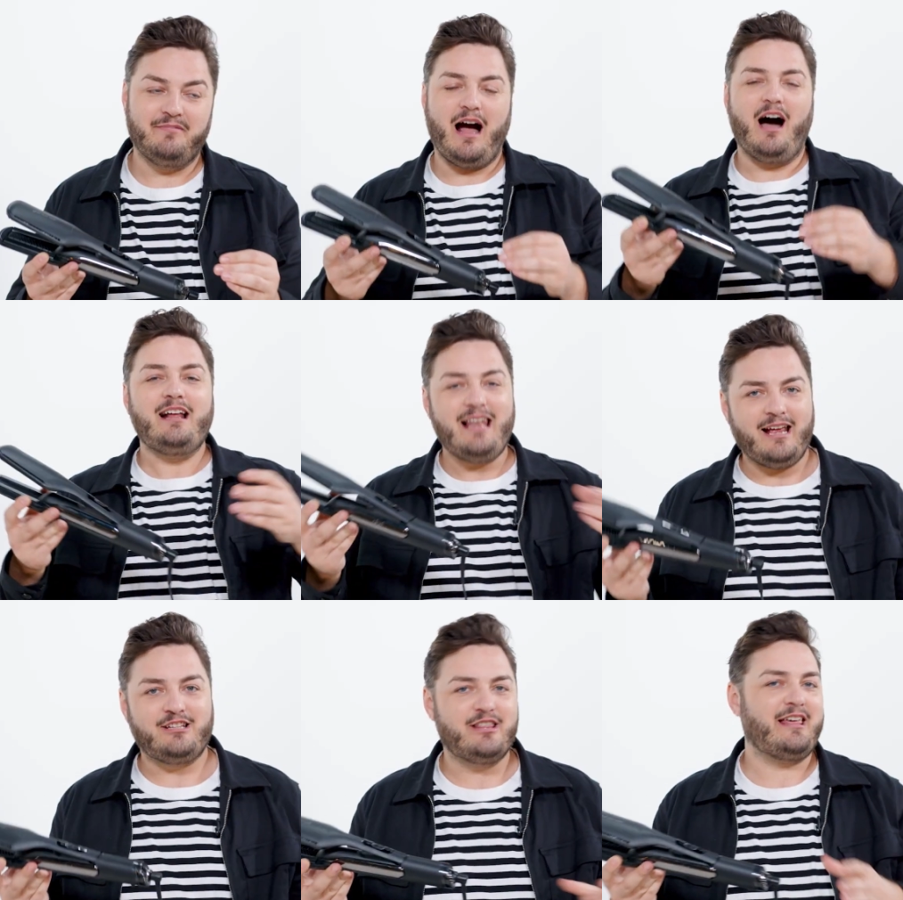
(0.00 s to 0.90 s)
I
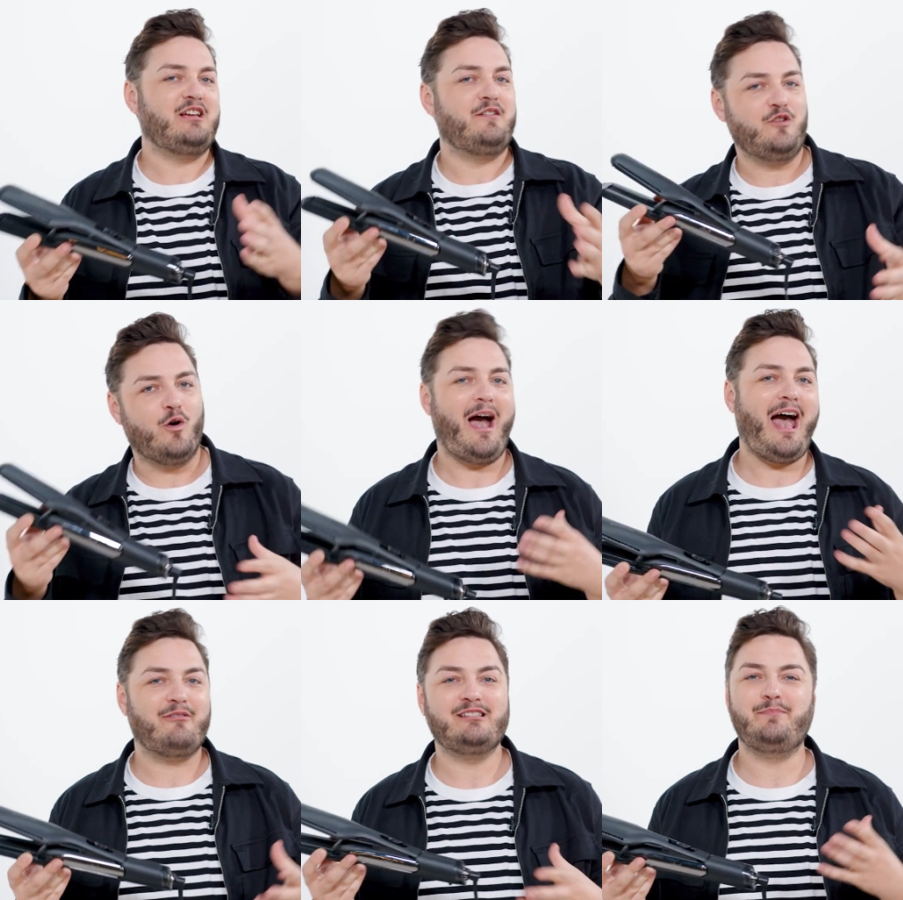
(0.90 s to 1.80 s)
like to think of your
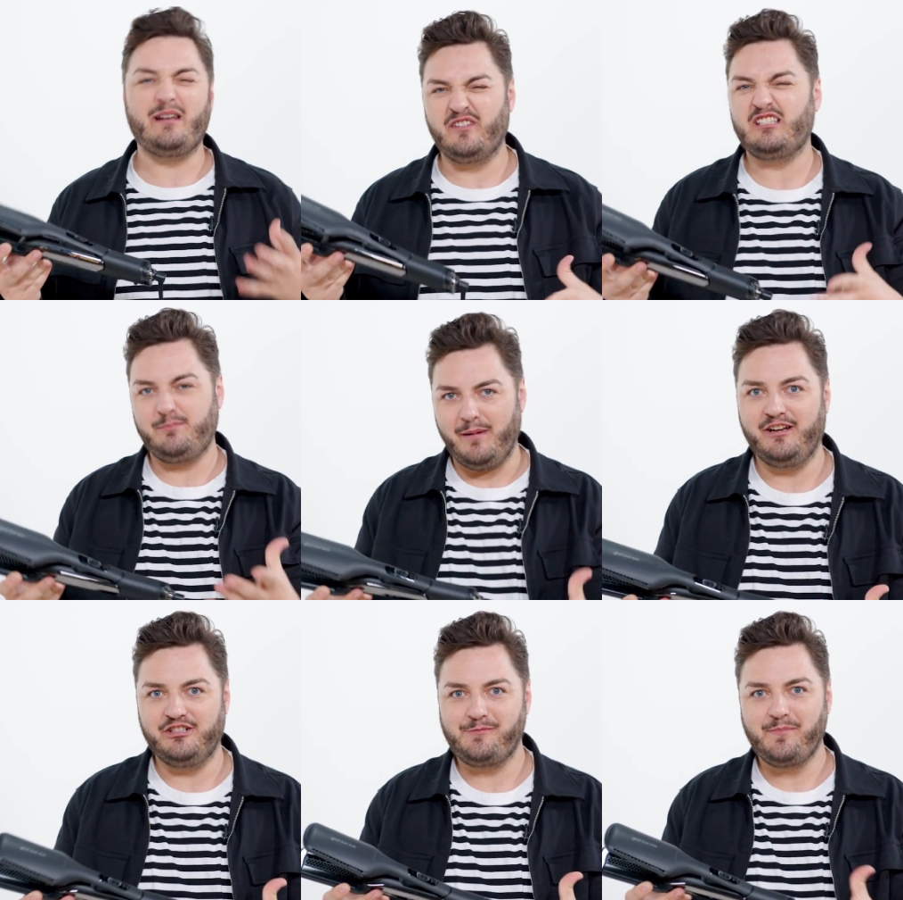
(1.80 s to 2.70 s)
hair as a bit of a
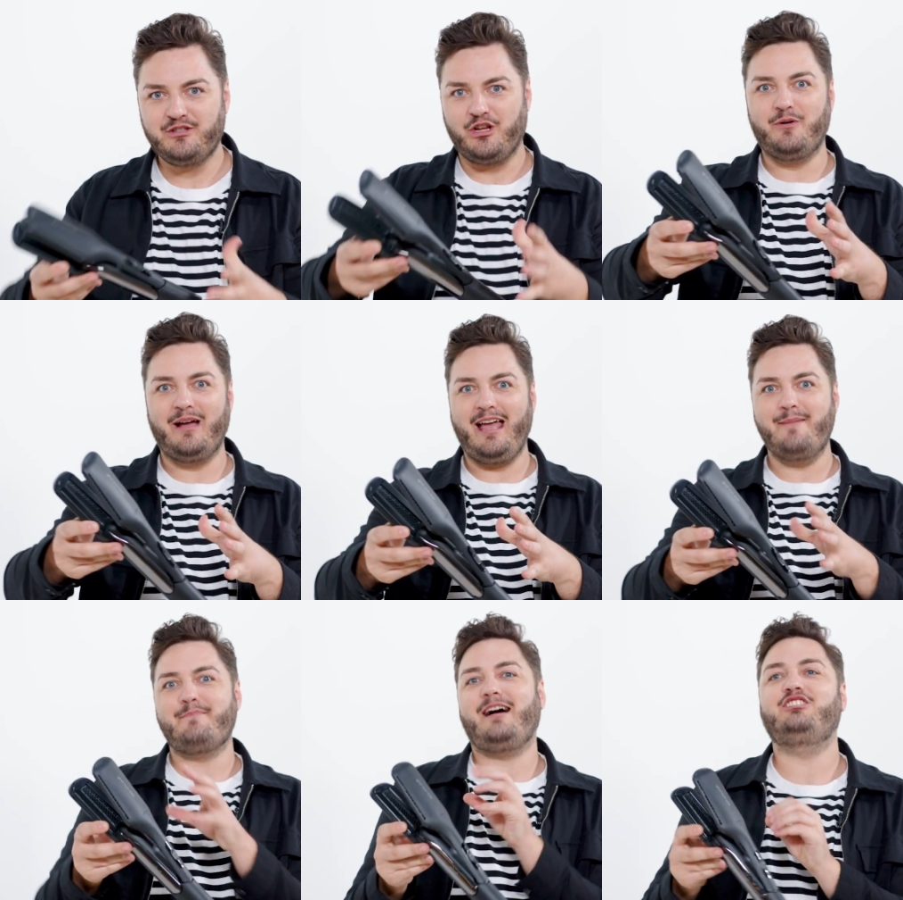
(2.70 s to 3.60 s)
sponge. So
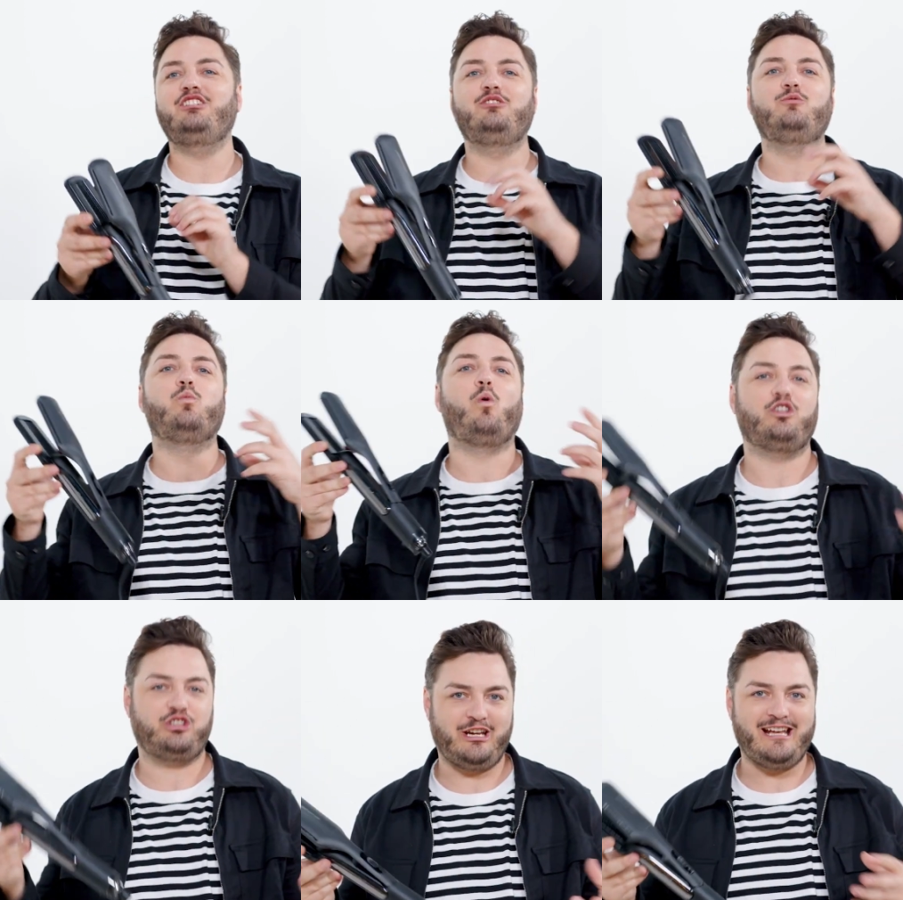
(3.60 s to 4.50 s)
imagine
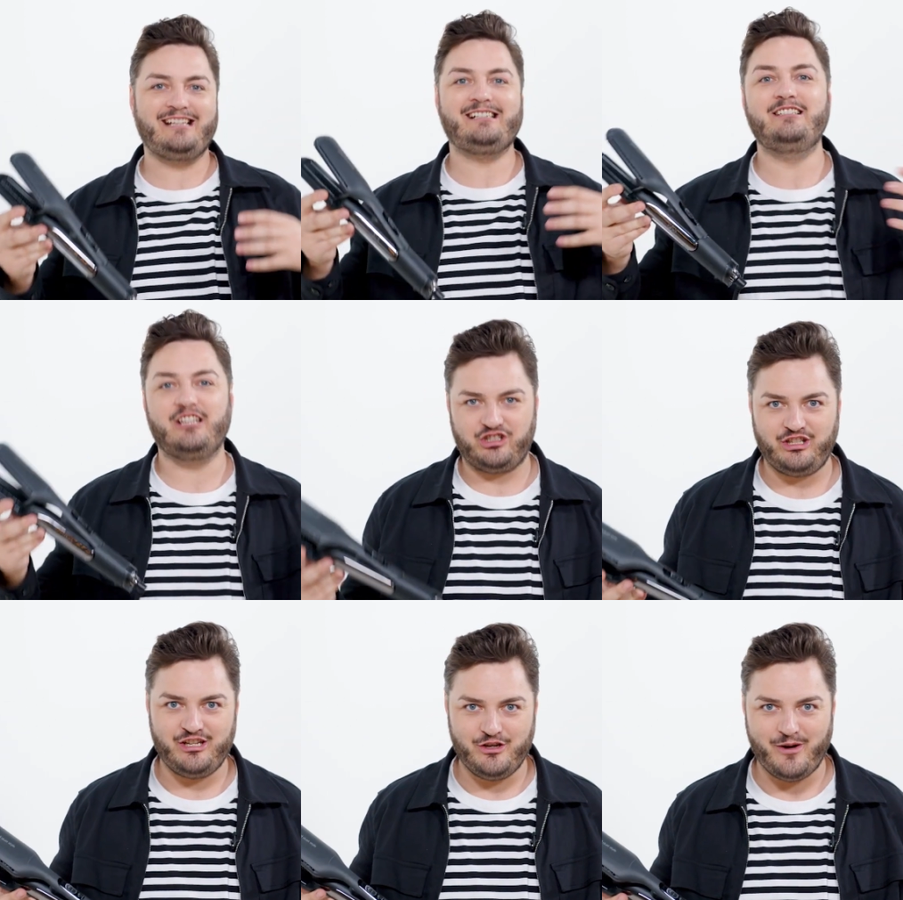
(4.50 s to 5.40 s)
washing and
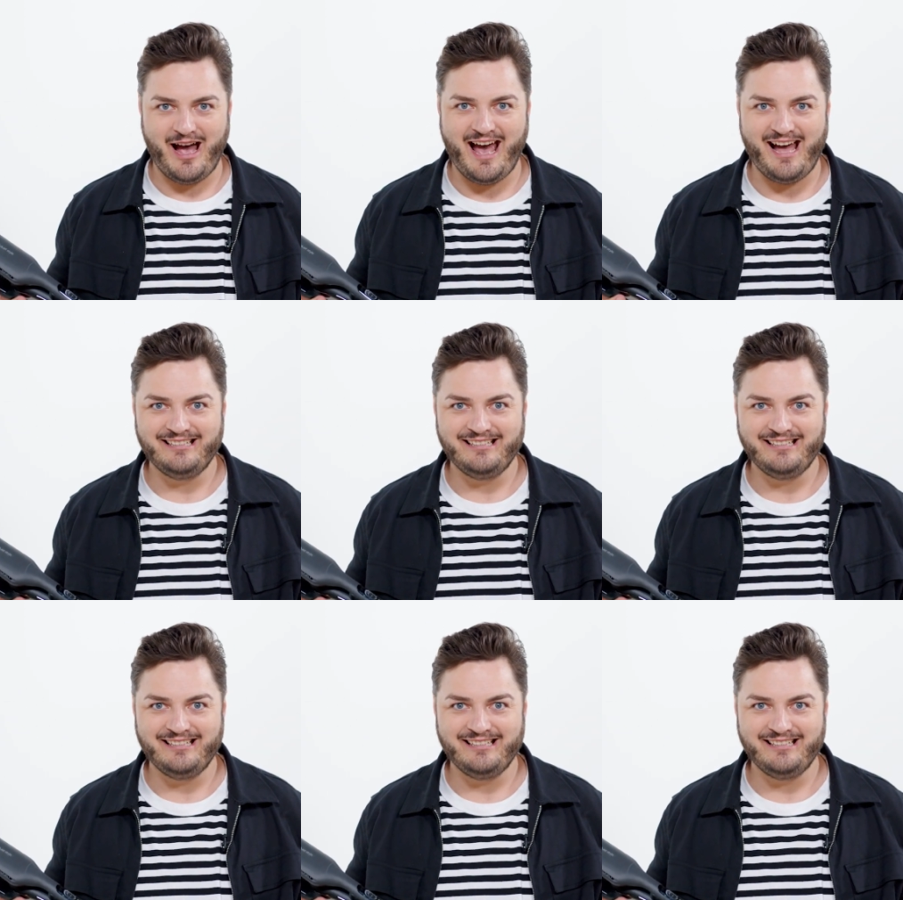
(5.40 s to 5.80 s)
conditioning your hair.